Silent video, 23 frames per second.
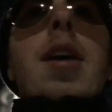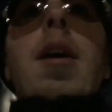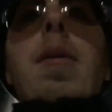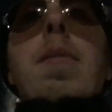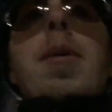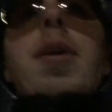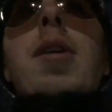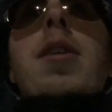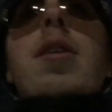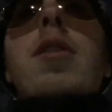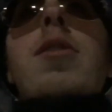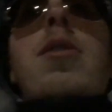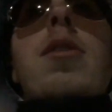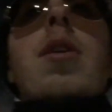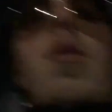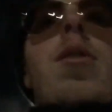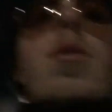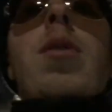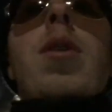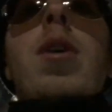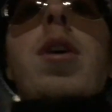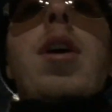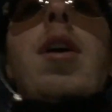I mean,
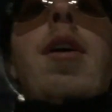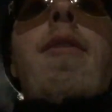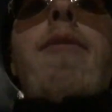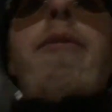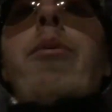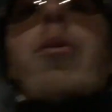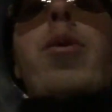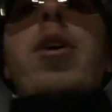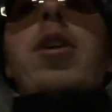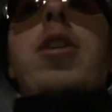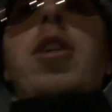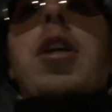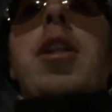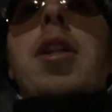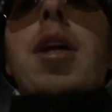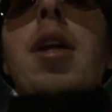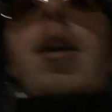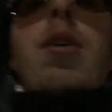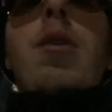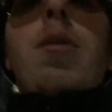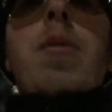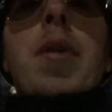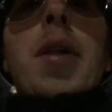so if you want to check that
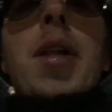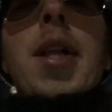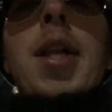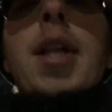out,